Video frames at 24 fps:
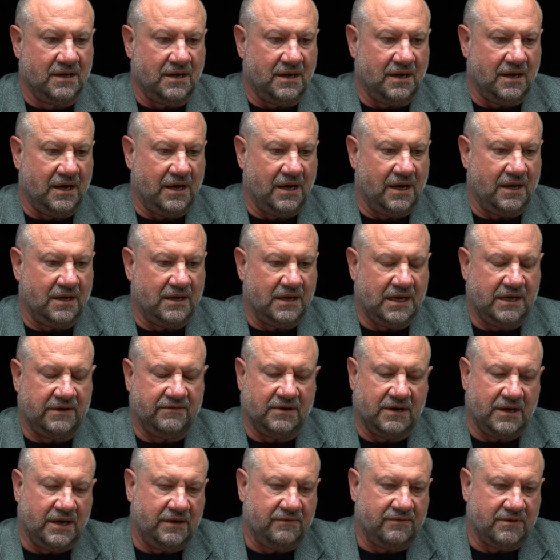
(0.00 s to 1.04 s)
And
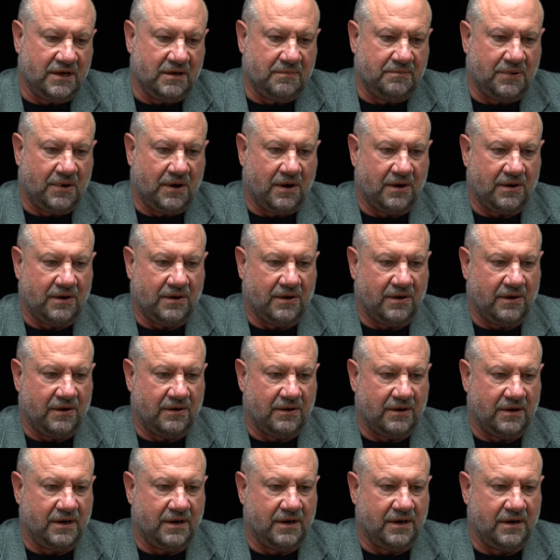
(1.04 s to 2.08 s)
even in
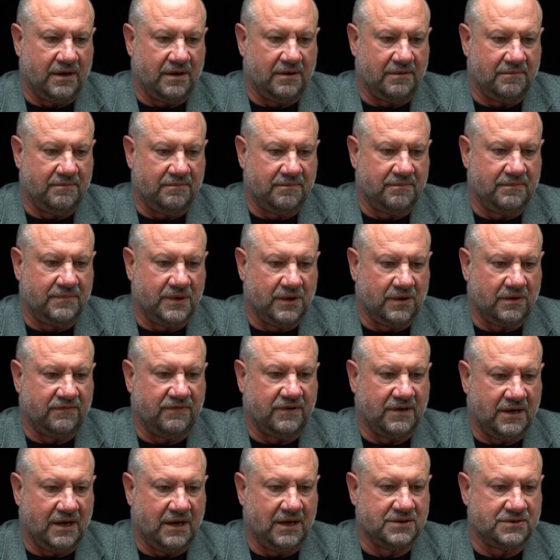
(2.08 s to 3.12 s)
partner
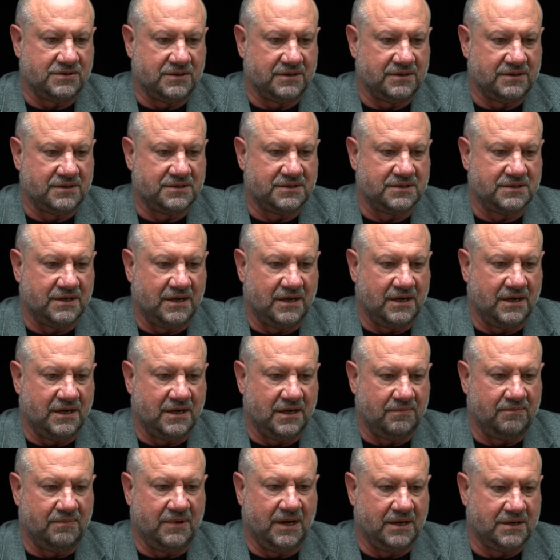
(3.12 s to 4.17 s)
notifications,
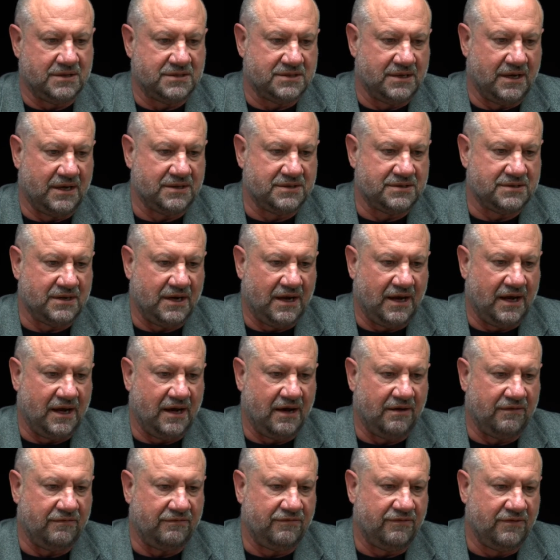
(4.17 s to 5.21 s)
it makes sense to
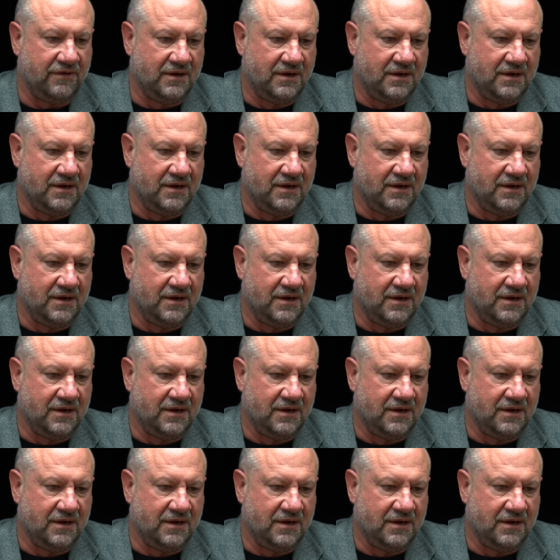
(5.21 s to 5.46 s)
have